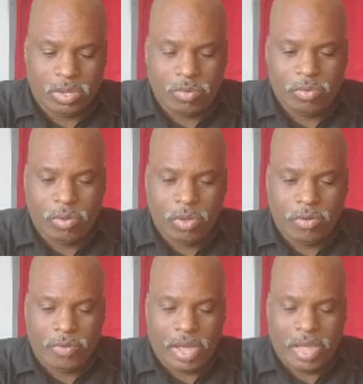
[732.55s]
So
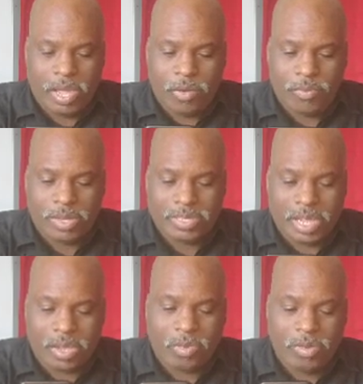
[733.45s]
right here,
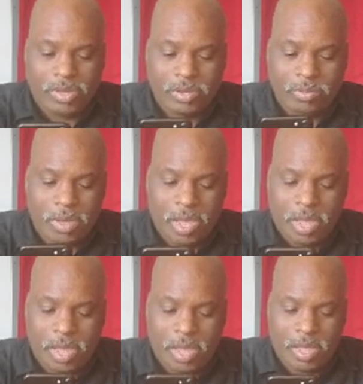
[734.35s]
once I go into
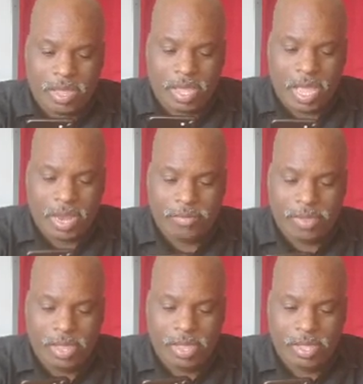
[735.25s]
my
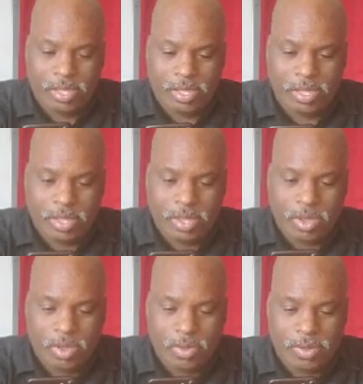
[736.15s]
gallery
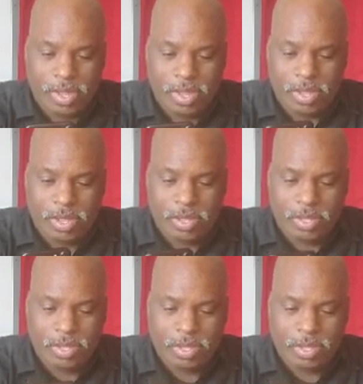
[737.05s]
on here,